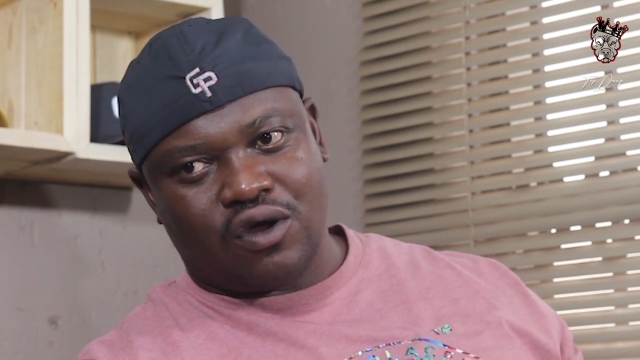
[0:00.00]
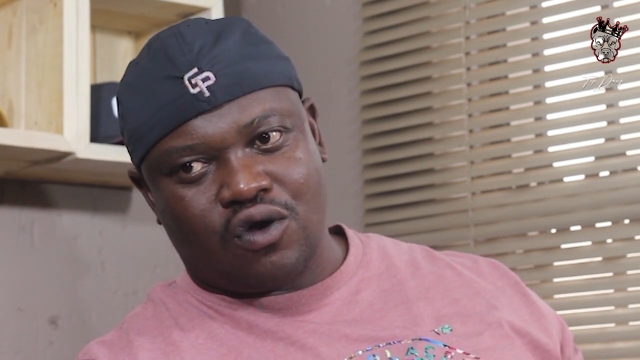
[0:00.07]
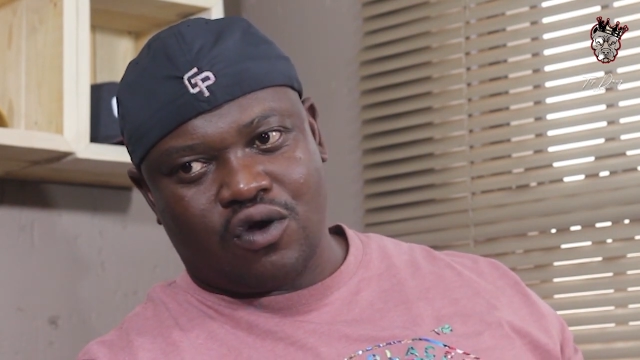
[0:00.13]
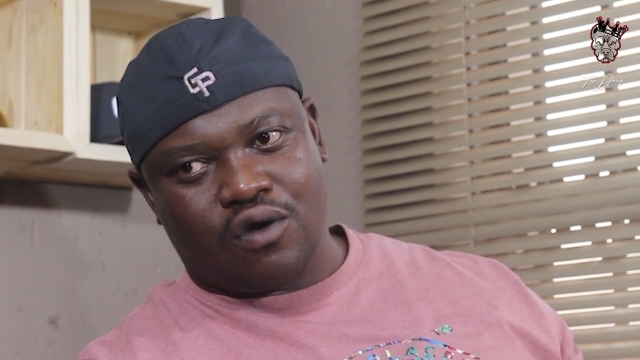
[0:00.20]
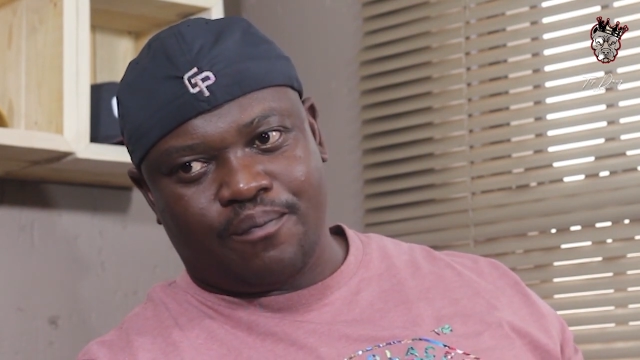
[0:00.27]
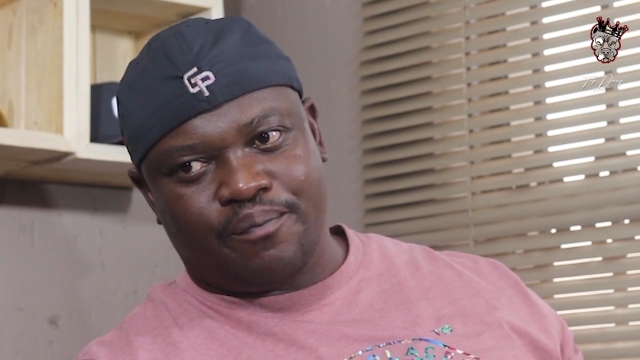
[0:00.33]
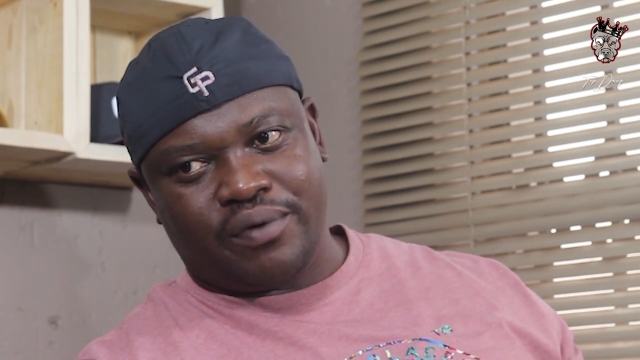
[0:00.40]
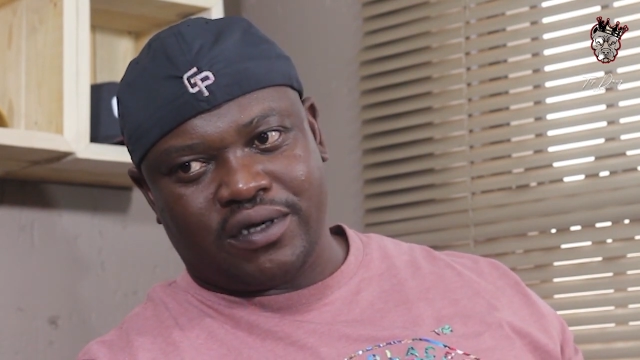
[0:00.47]

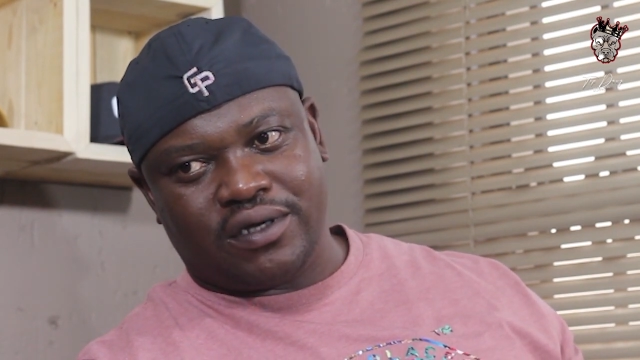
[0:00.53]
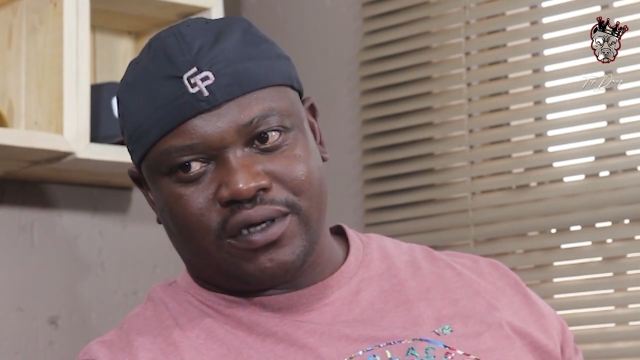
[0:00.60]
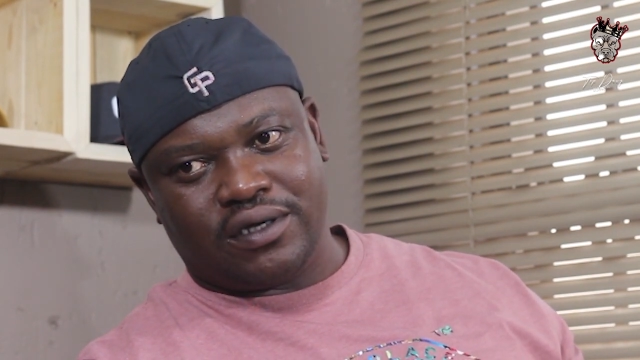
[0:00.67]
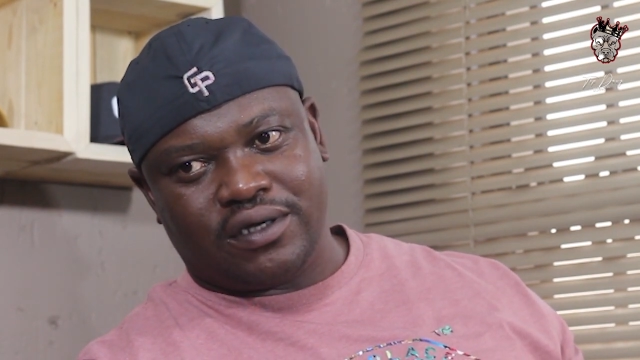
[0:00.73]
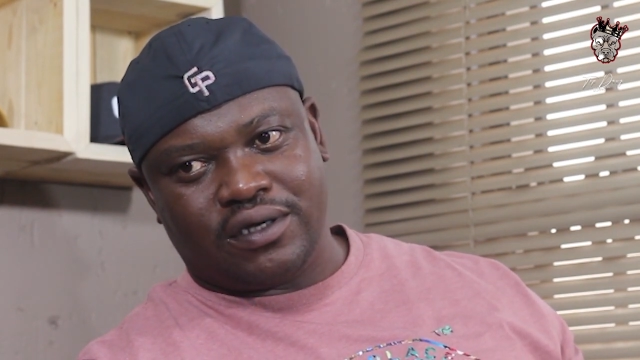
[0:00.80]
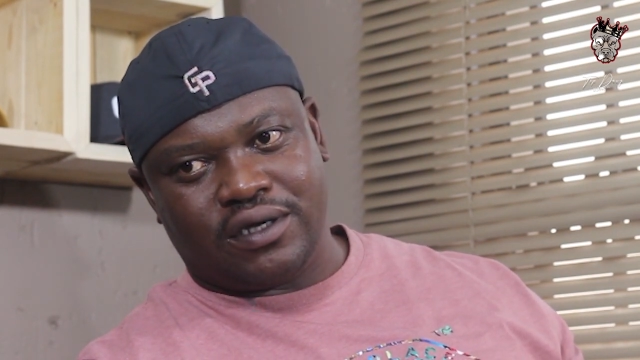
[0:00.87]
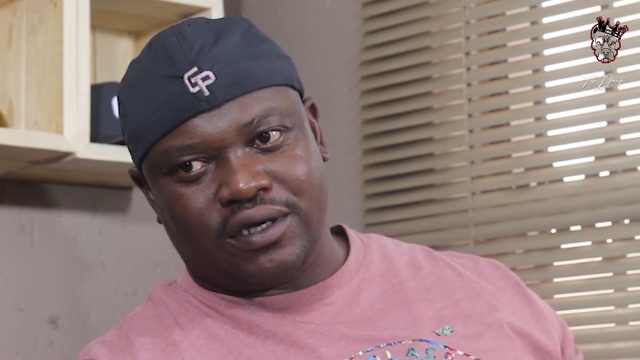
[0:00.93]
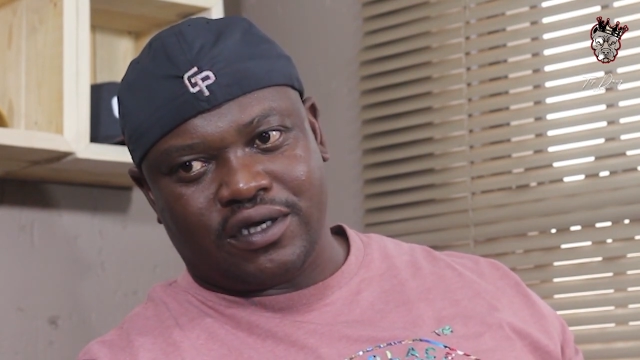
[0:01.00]
or
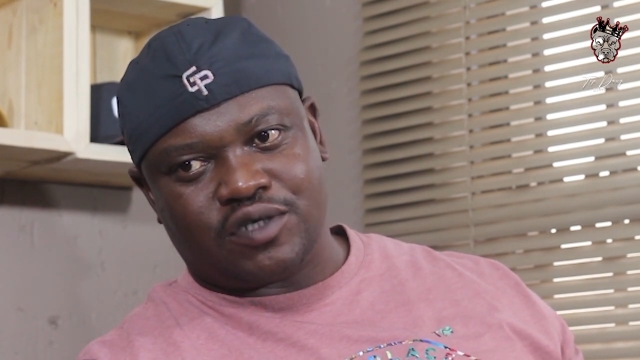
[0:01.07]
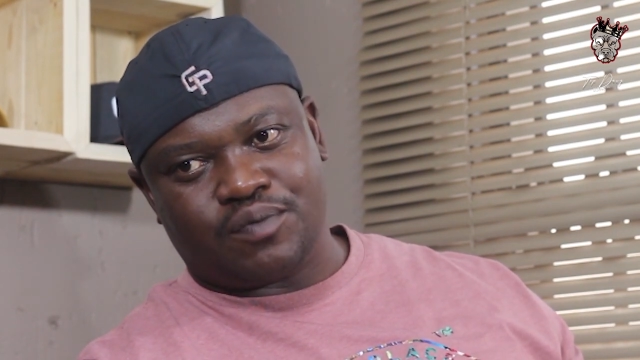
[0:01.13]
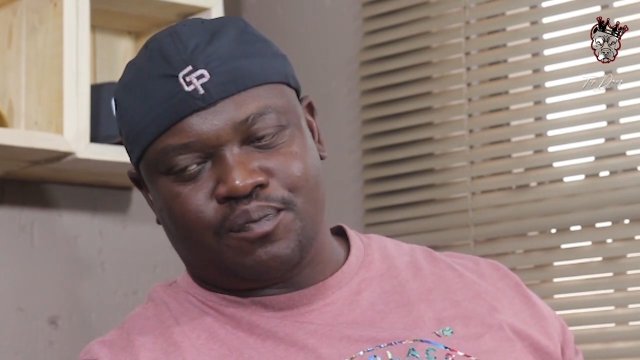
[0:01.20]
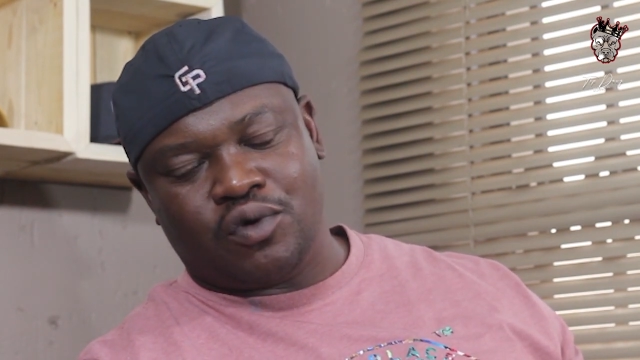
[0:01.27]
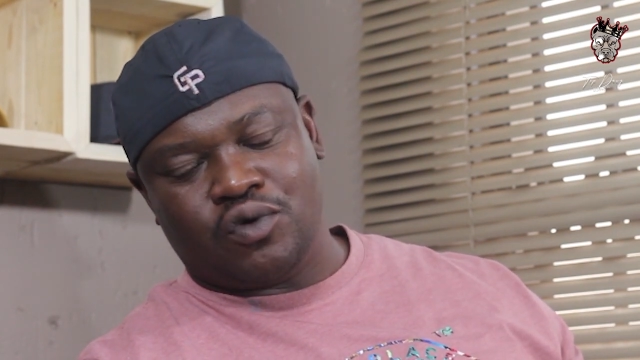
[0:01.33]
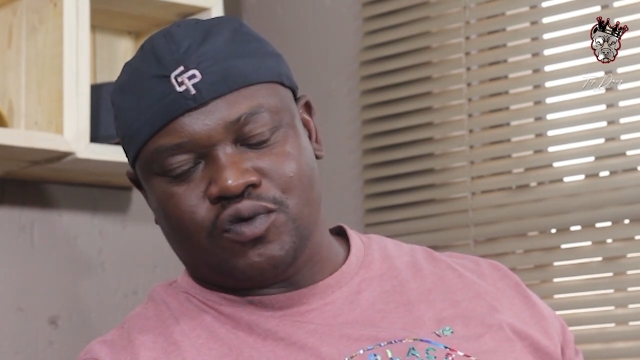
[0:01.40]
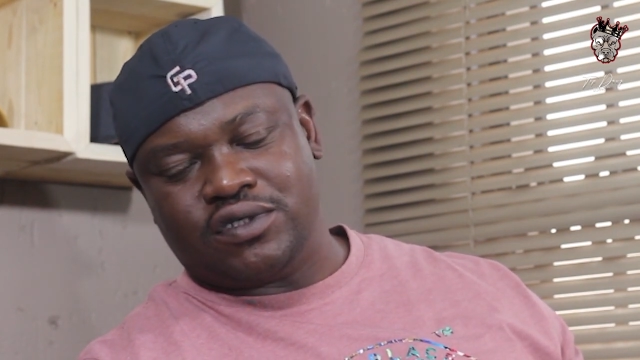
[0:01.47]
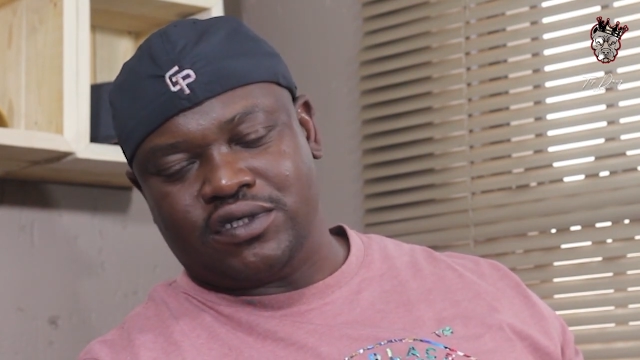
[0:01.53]
being
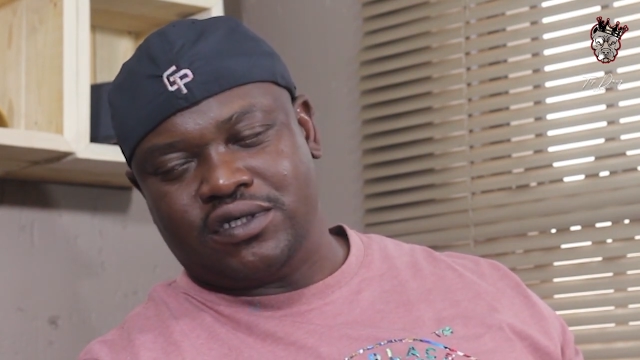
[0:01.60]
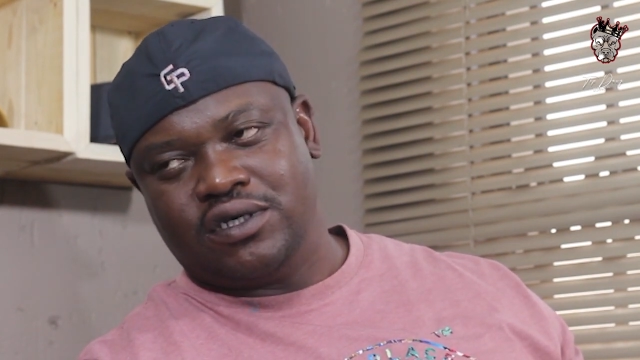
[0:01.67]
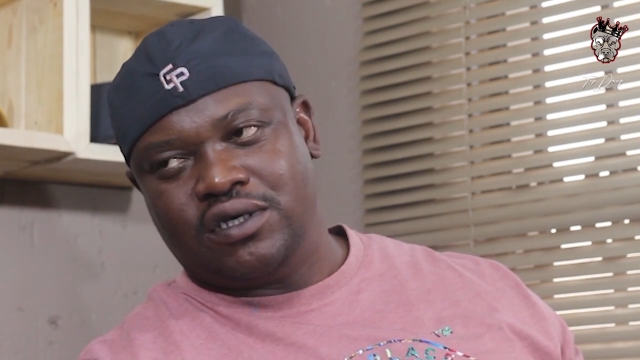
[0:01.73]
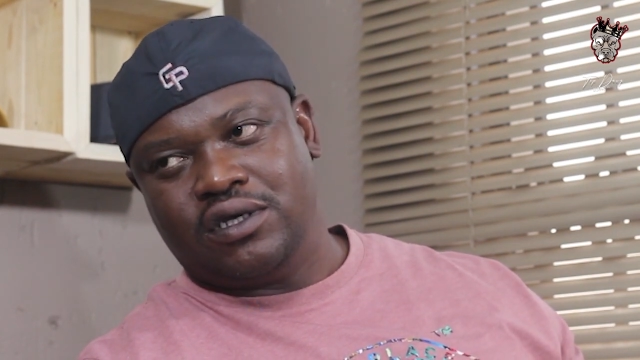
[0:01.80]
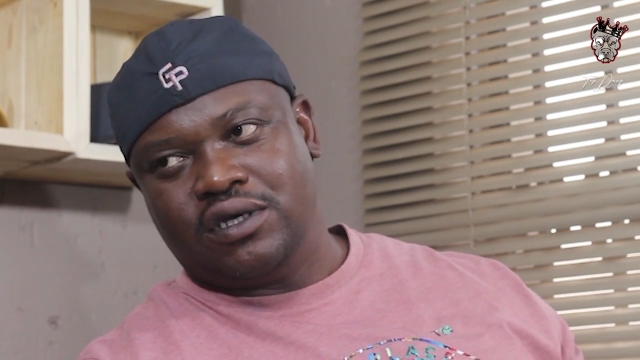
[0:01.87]
exposed